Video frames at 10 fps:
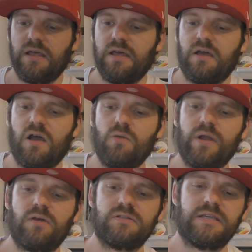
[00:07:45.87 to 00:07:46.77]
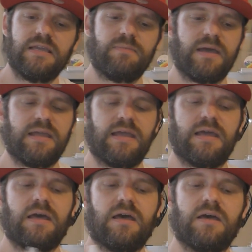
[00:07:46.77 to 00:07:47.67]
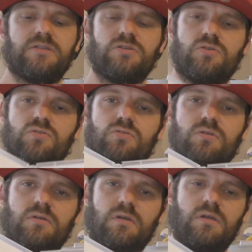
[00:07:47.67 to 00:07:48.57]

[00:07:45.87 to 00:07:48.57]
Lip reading: I went onto eBay to